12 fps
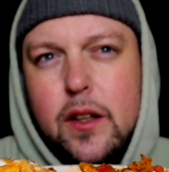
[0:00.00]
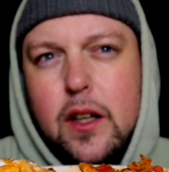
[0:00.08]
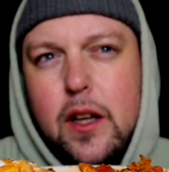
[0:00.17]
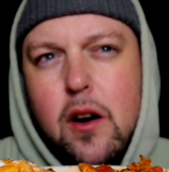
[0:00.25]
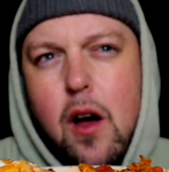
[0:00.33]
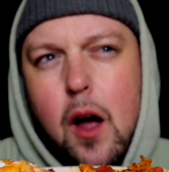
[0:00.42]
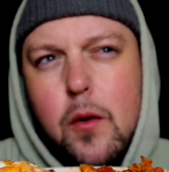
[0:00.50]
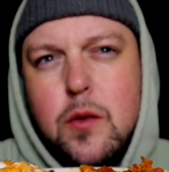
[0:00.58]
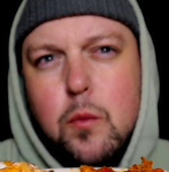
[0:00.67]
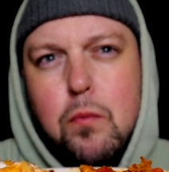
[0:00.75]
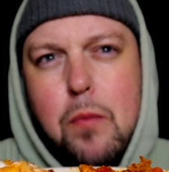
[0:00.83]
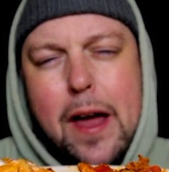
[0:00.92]
you know, I was
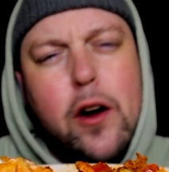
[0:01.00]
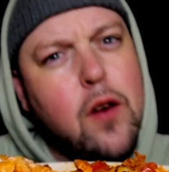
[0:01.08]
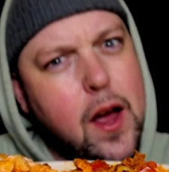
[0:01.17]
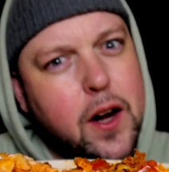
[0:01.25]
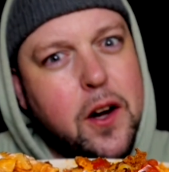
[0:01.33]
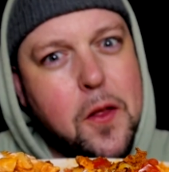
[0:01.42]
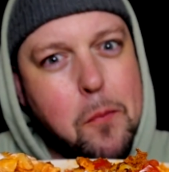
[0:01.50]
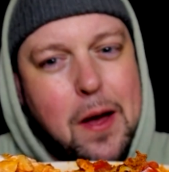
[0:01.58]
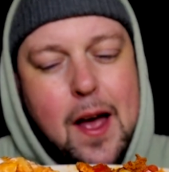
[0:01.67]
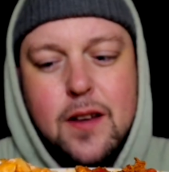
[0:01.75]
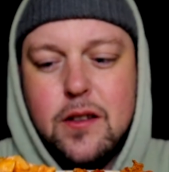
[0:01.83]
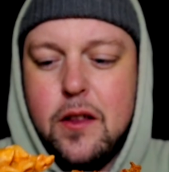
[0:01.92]
better at it in the
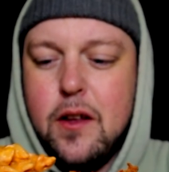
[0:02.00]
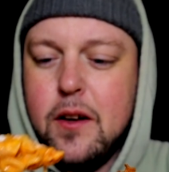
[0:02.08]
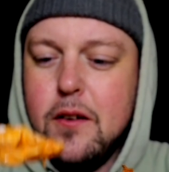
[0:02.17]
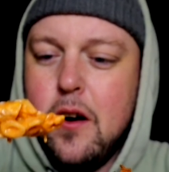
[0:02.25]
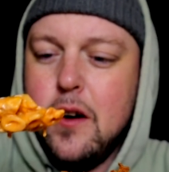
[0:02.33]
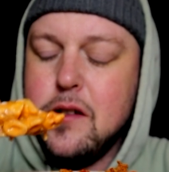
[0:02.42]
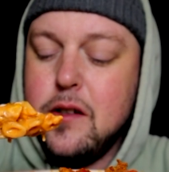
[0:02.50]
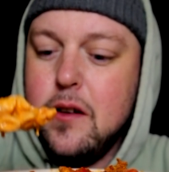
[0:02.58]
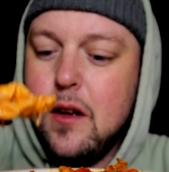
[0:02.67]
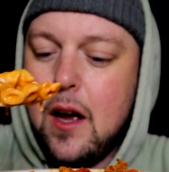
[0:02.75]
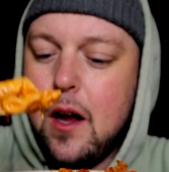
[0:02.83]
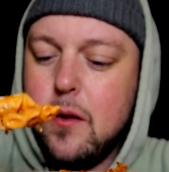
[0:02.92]
past, I think, honestly.
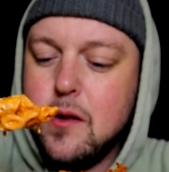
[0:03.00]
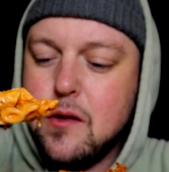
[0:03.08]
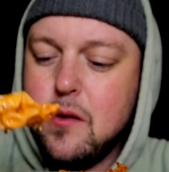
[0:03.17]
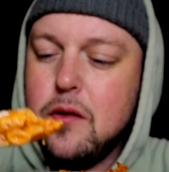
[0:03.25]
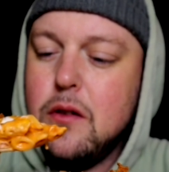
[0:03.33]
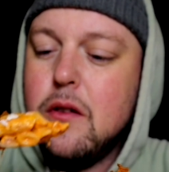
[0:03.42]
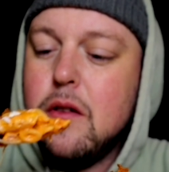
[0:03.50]
I was,